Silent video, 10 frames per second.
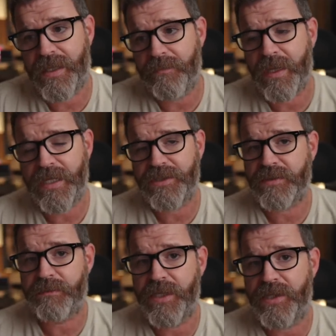It may
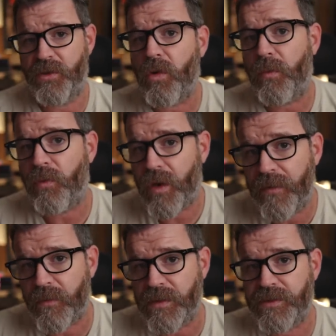just be your
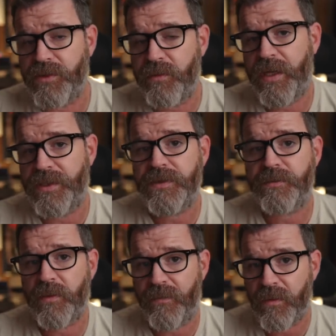preference. You may just
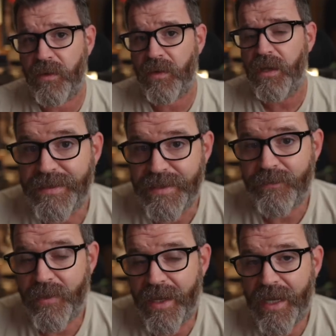prefer a
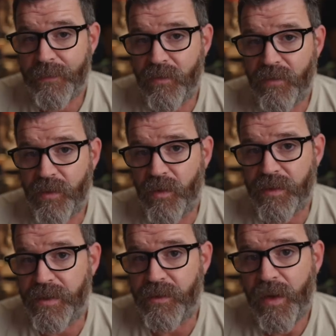different amp over the one
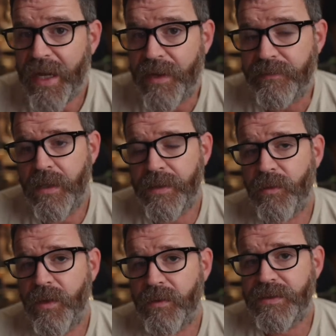that you have. I think
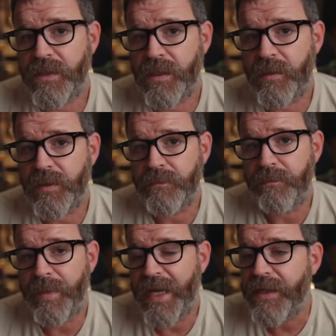we always talk about
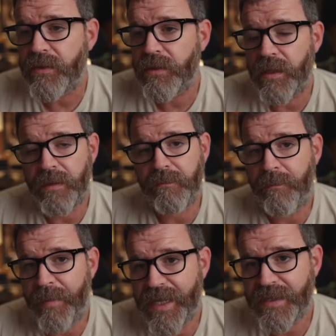better
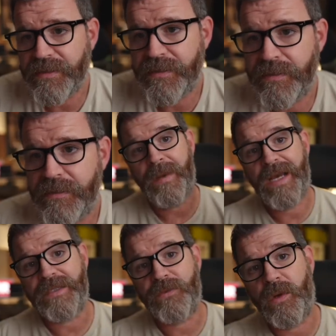and best,
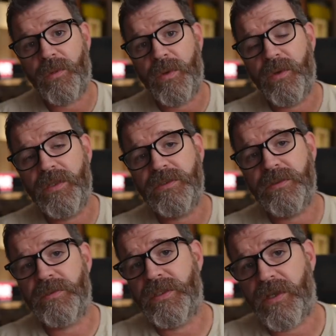but what we really
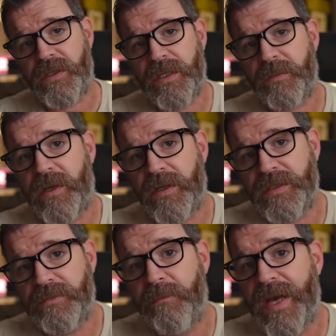should be talking about
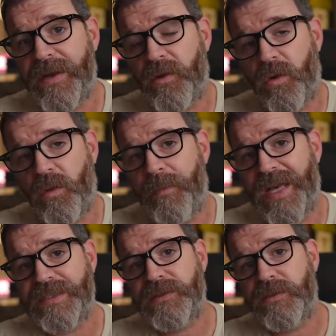is better or
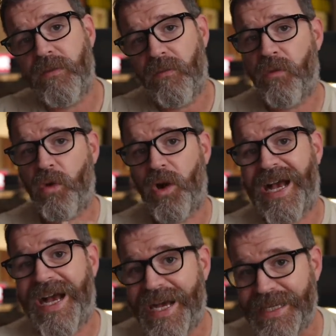best for
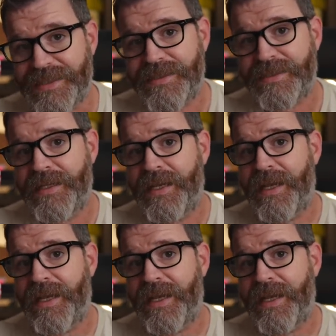us.